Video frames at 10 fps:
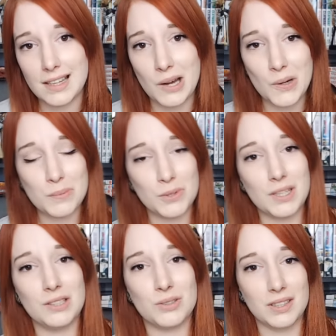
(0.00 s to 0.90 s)
I hope you
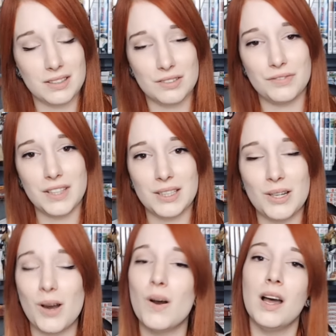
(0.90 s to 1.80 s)
enjoyed this
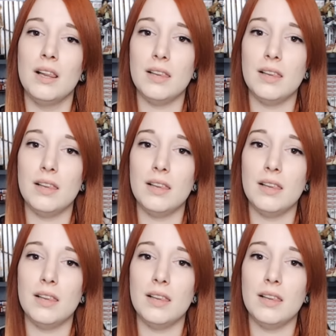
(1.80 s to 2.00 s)
video.